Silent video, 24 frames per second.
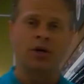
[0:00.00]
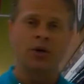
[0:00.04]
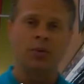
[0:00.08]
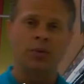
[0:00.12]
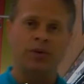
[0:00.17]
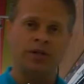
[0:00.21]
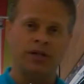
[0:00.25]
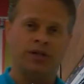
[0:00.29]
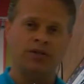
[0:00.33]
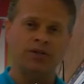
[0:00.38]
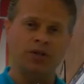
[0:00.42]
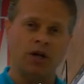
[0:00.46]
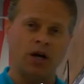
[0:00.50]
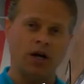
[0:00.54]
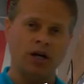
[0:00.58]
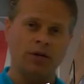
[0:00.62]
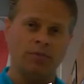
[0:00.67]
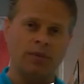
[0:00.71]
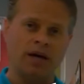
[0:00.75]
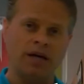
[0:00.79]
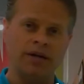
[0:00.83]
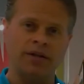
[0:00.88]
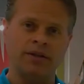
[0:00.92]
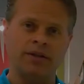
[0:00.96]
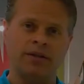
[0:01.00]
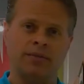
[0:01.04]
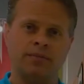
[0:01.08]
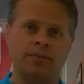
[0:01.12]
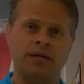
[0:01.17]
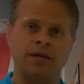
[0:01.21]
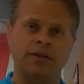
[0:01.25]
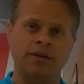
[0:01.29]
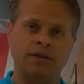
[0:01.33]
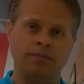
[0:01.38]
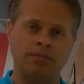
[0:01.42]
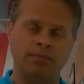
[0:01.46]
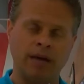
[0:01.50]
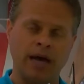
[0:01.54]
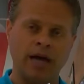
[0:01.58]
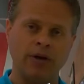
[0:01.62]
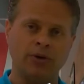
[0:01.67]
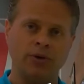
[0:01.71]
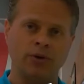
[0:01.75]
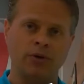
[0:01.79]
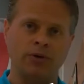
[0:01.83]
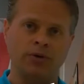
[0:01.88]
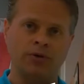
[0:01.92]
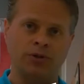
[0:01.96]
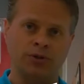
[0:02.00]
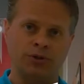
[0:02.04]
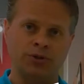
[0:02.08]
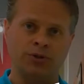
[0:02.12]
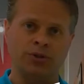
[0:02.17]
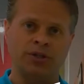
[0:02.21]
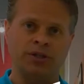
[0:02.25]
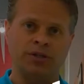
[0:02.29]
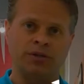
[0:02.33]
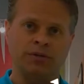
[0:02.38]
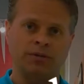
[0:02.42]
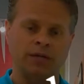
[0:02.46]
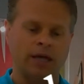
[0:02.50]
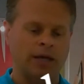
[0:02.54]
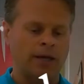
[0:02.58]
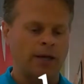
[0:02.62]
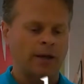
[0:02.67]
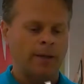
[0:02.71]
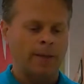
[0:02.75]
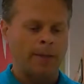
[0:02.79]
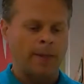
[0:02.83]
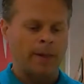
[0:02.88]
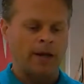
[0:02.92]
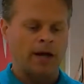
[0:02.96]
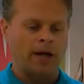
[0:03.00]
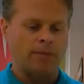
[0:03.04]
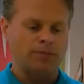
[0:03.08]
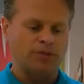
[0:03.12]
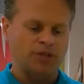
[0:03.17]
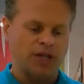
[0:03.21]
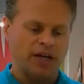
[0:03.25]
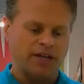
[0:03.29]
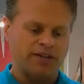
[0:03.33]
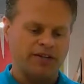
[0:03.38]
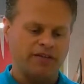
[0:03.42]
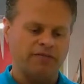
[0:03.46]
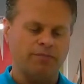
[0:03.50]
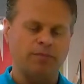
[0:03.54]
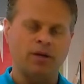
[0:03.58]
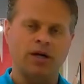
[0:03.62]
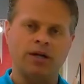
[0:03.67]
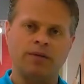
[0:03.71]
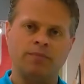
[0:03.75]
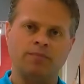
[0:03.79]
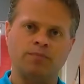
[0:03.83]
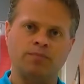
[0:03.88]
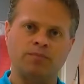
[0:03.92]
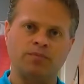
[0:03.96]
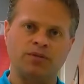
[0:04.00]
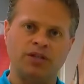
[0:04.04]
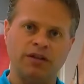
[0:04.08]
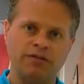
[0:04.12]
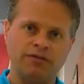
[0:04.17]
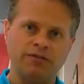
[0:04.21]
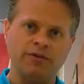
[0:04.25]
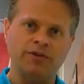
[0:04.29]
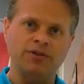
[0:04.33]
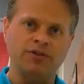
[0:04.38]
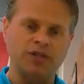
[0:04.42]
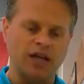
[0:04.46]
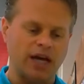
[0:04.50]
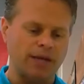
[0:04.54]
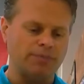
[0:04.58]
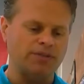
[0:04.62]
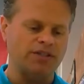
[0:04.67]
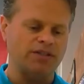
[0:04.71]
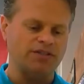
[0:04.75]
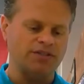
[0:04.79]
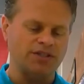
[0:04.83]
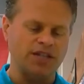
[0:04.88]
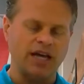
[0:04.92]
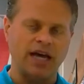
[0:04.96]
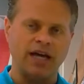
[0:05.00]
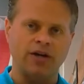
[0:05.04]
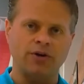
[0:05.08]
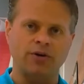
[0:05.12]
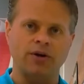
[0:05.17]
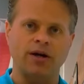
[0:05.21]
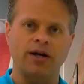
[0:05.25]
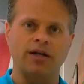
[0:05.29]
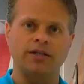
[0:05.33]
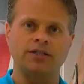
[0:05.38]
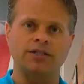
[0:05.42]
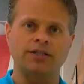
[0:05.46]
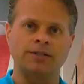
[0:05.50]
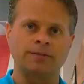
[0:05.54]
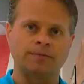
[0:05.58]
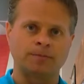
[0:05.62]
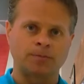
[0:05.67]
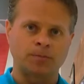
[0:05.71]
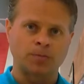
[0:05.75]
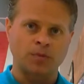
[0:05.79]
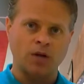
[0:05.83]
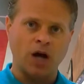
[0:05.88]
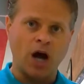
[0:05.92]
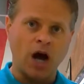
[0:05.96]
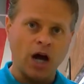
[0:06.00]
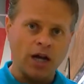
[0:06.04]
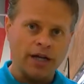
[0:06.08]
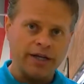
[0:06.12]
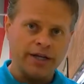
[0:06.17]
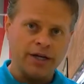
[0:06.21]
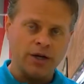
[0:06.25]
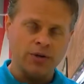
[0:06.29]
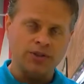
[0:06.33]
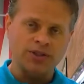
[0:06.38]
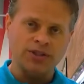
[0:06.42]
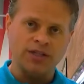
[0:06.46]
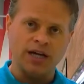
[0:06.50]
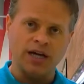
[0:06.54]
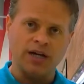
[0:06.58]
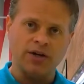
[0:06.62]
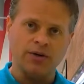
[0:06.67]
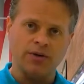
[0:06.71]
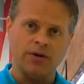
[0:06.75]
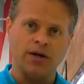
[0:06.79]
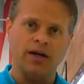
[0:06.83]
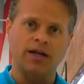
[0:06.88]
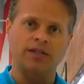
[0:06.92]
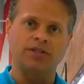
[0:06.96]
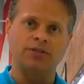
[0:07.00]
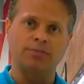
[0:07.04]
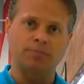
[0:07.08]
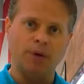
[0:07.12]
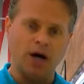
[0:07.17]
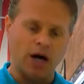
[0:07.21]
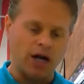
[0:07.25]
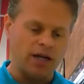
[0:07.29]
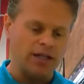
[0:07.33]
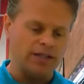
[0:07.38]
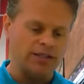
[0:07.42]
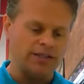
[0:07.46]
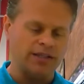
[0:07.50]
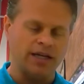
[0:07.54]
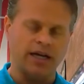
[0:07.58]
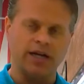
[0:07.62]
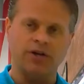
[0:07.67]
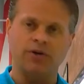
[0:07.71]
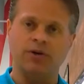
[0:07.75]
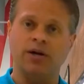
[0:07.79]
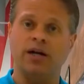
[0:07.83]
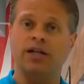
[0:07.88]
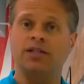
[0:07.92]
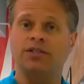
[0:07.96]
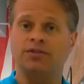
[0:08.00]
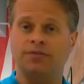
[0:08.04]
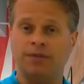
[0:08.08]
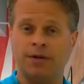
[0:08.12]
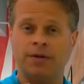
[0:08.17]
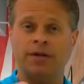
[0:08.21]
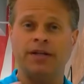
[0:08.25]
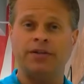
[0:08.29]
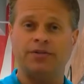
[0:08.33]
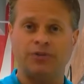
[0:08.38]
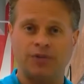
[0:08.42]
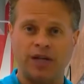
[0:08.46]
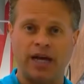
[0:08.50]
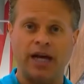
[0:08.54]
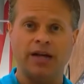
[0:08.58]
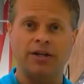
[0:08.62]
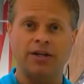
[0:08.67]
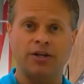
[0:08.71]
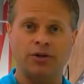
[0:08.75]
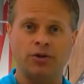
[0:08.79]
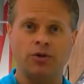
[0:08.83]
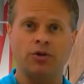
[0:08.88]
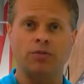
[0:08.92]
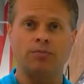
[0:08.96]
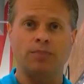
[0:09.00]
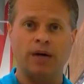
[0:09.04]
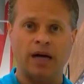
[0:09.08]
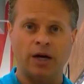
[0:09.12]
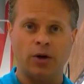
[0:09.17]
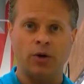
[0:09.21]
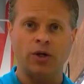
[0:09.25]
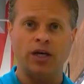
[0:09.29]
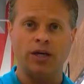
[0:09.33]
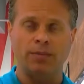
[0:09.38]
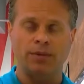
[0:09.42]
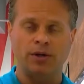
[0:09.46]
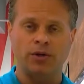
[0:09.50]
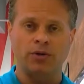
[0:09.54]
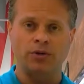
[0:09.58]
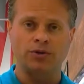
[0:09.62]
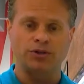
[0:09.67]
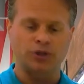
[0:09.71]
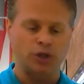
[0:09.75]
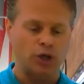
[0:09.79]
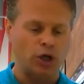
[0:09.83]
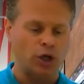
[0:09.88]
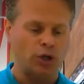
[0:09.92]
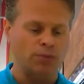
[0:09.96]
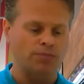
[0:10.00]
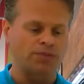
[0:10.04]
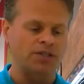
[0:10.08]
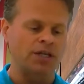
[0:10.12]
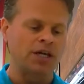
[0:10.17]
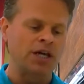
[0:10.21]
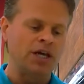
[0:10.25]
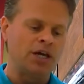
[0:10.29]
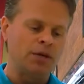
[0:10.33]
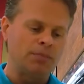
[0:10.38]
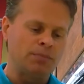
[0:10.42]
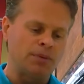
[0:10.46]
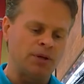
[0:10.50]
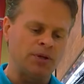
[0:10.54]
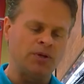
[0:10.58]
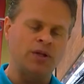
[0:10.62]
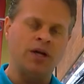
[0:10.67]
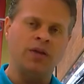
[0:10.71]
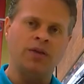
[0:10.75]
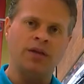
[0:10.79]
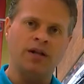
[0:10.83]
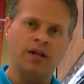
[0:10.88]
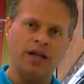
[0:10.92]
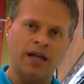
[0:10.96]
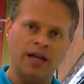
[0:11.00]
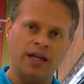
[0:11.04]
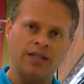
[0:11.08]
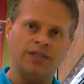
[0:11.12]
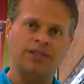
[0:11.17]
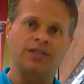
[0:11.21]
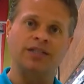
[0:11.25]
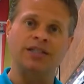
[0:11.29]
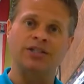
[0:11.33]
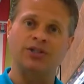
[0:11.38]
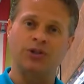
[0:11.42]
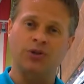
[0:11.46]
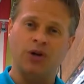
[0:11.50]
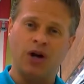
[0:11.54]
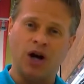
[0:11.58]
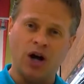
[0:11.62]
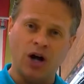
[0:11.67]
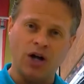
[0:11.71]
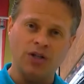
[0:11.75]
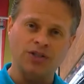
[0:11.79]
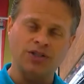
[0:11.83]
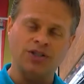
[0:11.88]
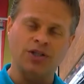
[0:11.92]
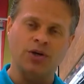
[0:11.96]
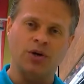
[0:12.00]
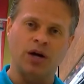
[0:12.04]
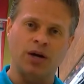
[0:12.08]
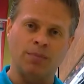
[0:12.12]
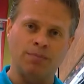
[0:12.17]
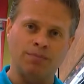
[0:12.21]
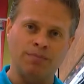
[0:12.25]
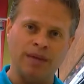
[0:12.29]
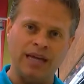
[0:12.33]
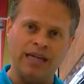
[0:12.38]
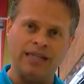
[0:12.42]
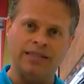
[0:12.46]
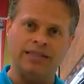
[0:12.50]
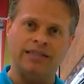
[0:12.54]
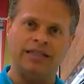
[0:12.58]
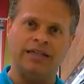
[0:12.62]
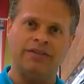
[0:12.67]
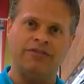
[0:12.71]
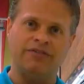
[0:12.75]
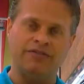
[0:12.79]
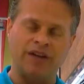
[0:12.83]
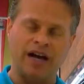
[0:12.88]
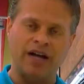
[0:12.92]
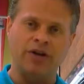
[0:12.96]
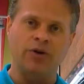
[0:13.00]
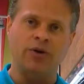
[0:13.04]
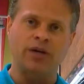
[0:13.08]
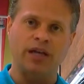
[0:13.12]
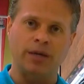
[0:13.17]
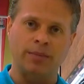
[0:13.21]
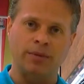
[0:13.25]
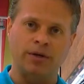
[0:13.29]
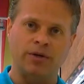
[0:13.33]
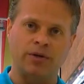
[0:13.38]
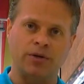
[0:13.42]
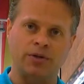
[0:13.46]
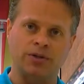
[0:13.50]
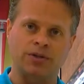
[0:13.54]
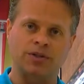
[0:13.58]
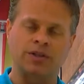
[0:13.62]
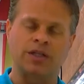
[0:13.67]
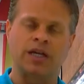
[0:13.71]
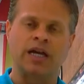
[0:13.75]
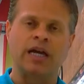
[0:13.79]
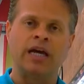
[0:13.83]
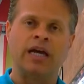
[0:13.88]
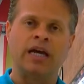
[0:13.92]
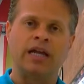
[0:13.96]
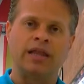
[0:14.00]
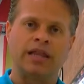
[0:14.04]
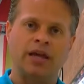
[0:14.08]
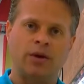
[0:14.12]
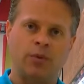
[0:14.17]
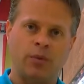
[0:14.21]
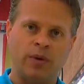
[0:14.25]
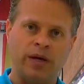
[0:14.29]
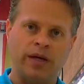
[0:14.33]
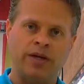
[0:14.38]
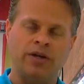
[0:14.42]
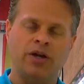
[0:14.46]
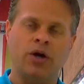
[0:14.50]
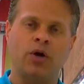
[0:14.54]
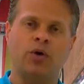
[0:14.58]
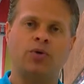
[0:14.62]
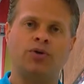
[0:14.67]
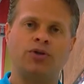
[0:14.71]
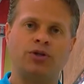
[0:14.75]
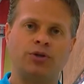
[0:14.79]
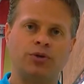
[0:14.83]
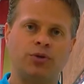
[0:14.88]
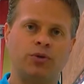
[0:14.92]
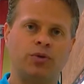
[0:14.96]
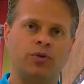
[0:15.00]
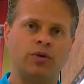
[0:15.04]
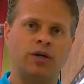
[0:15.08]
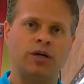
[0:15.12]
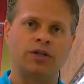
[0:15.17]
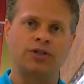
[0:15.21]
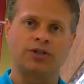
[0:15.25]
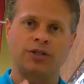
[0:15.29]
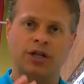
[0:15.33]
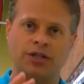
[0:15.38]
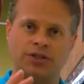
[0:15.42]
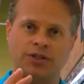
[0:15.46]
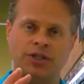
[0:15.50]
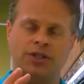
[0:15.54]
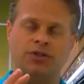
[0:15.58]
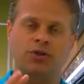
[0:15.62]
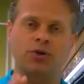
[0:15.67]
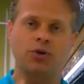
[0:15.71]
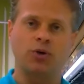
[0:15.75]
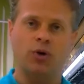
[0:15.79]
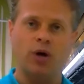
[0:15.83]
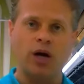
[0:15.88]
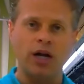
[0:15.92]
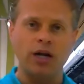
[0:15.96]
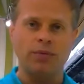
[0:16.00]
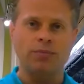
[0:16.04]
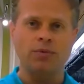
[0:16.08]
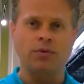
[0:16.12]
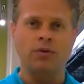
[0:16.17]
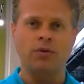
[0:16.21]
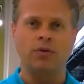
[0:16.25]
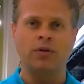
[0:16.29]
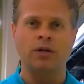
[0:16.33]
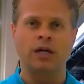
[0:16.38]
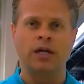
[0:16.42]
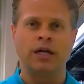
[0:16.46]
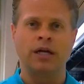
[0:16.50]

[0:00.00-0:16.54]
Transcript: We didn't talk about in the macronutrient objective, but different types of saccharides, oligosaccharides, polysaccharides, very technical biochemical terms, but nonetheless, these are also amazing phytochemicals that we know do such an incredible